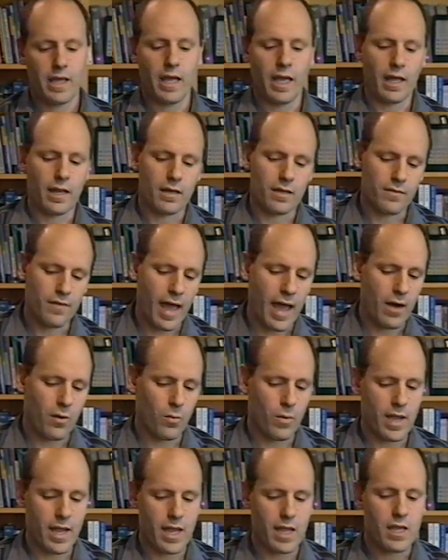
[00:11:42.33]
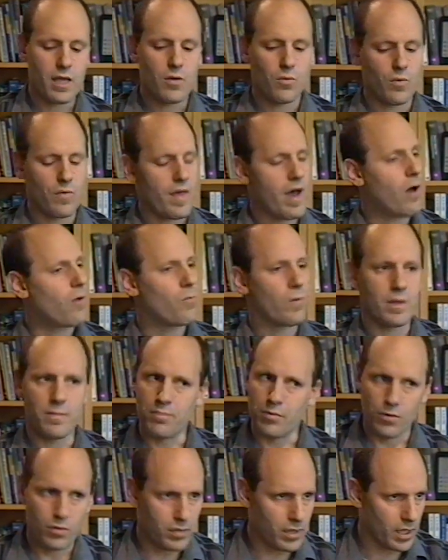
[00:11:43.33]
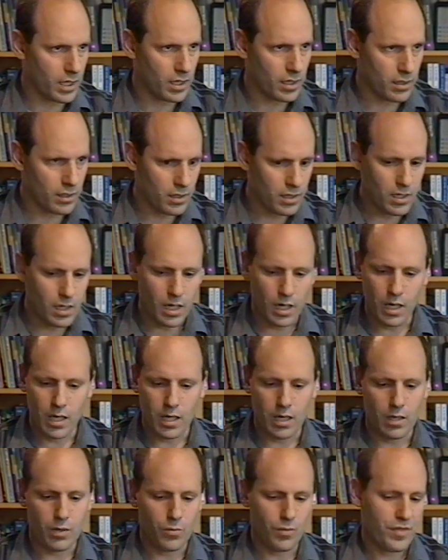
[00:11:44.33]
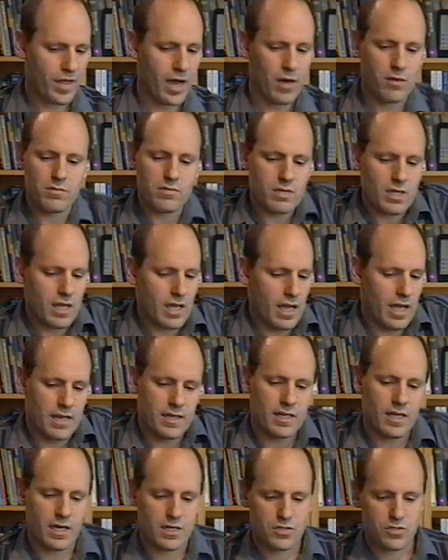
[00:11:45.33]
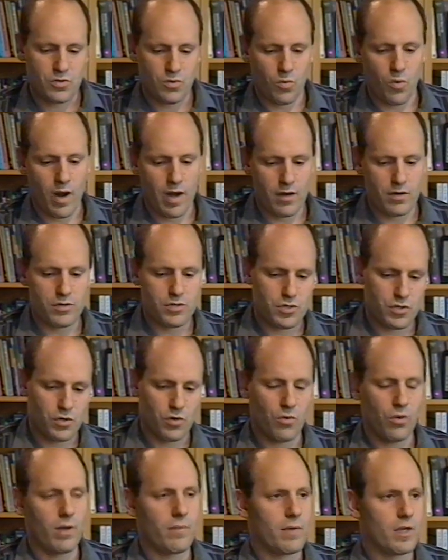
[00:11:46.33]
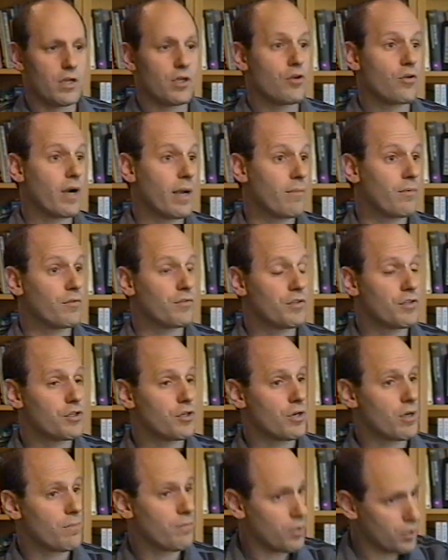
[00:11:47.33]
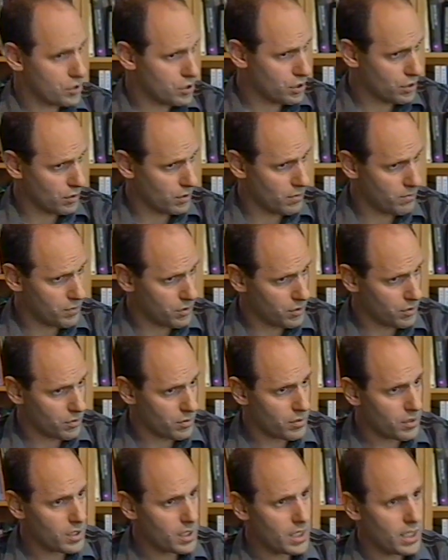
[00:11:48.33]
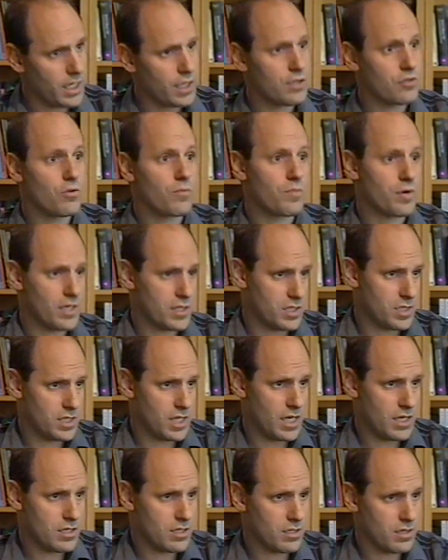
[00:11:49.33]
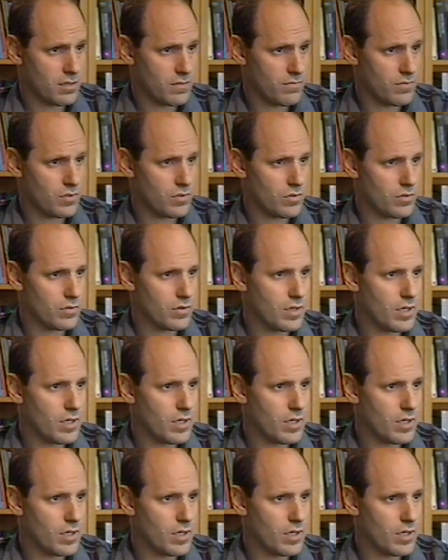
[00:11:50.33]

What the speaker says: And in that way, without rebooting, without any extra wires or equipment, you're able to turn a personal computer into a presentation computer.